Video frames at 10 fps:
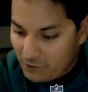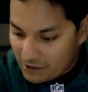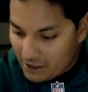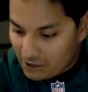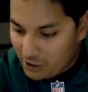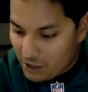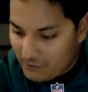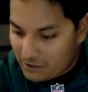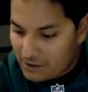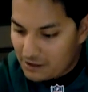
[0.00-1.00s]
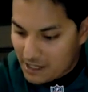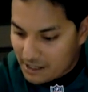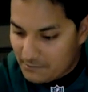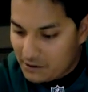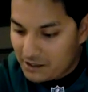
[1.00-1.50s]
14 turnovers, the
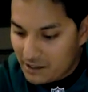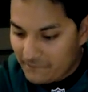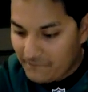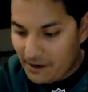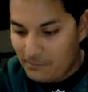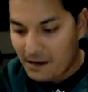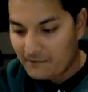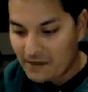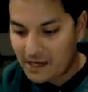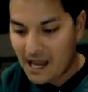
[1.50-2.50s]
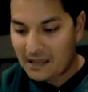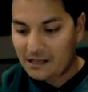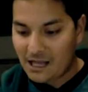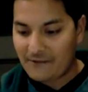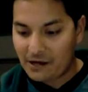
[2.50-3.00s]
second most in the NFL. Michael Vick
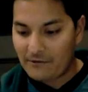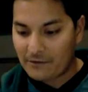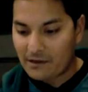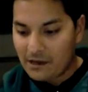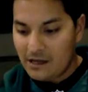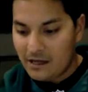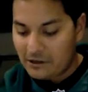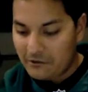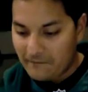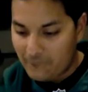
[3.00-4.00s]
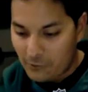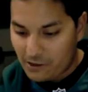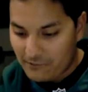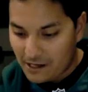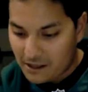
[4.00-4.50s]
has 11 of them, including
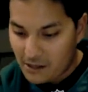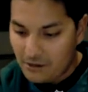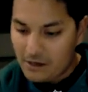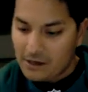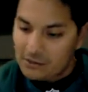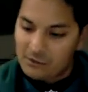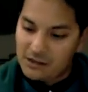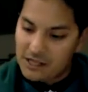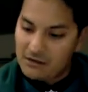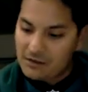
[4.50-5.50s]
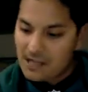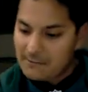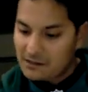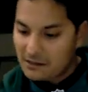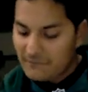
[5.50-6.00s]
4 in the red zone. Threw 6
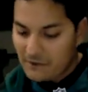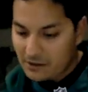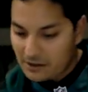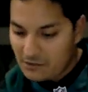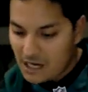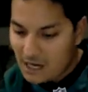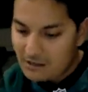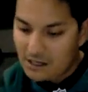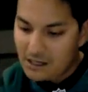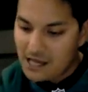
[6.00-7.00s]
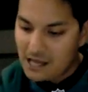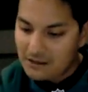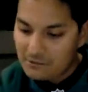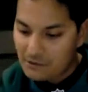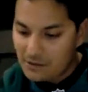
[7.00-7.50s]
interceptions in the first 2 games, and he
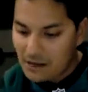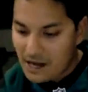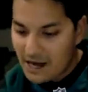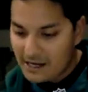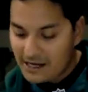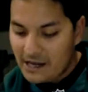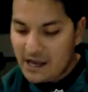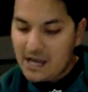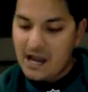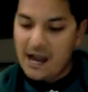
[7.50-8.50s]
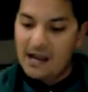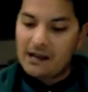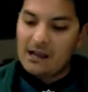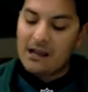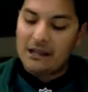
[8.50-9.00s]
hasn't thrown any
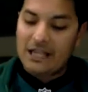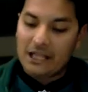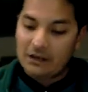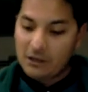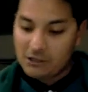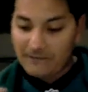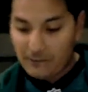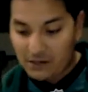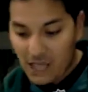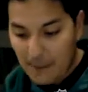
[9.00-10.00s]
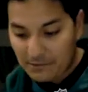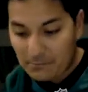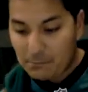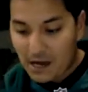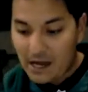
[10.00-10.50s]
in his last 104
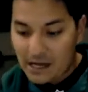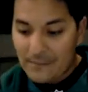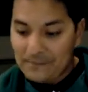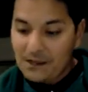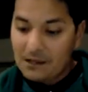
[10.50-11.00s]
attempts. But